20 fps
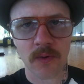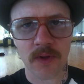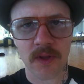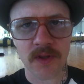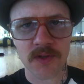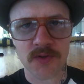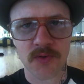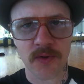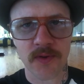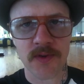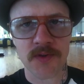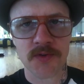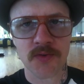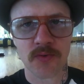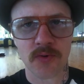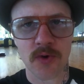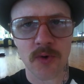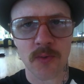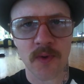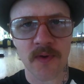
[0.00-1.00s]
in this
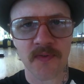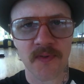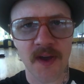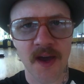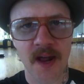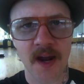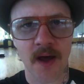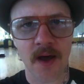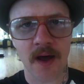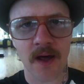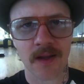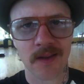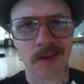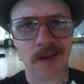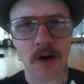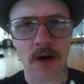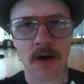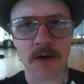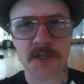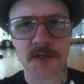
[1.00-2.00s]
room they've got a
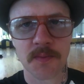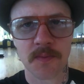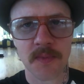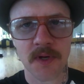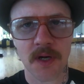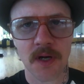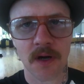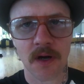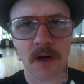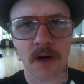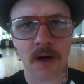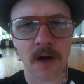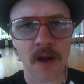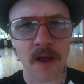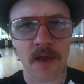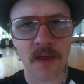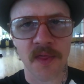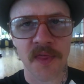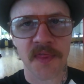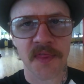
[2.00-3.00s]
large mirror,
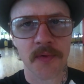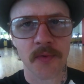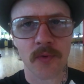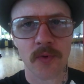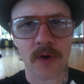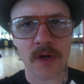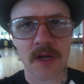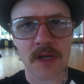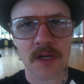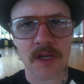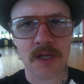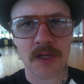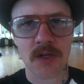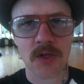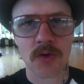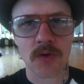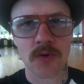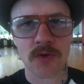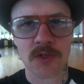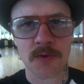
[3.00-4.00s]
3
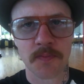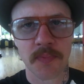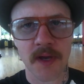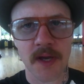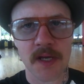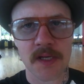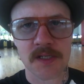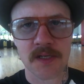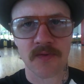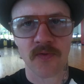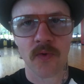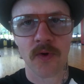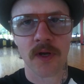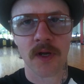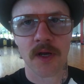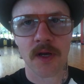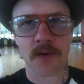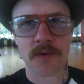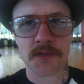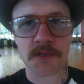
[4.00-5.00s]
huge bays of
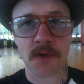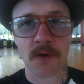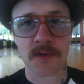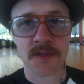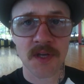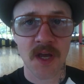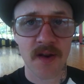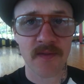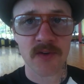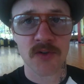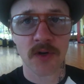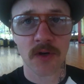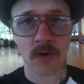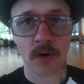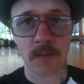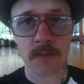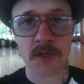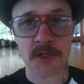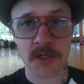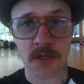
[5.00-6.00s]
windows, so it's kind of a tricky
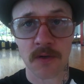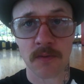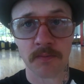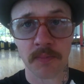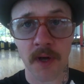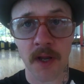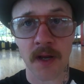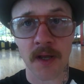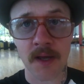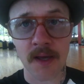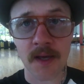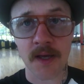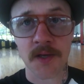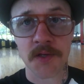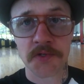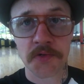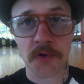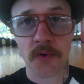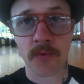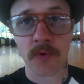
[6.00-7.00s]
room to shoot, but
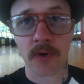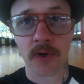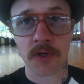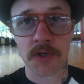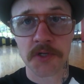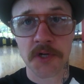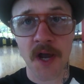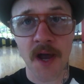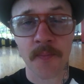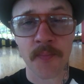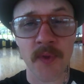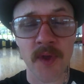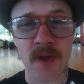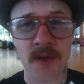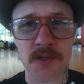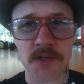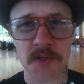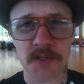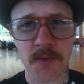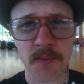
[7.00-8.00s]
he's doing a real good job.
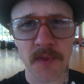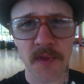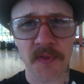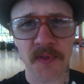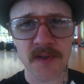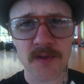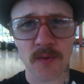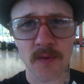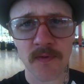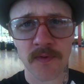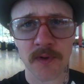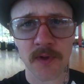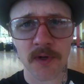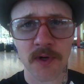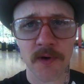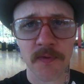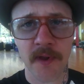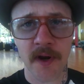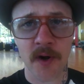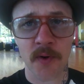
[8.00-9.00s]
So some of the things that we've
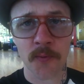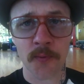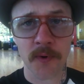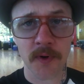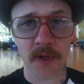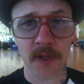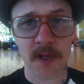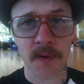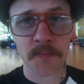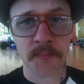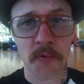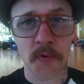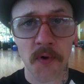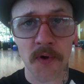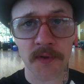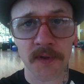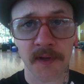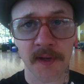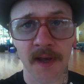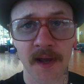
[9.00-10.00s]
learned that are really
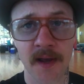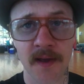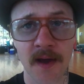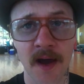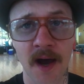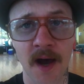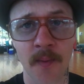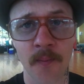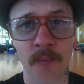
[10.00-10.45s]
important today,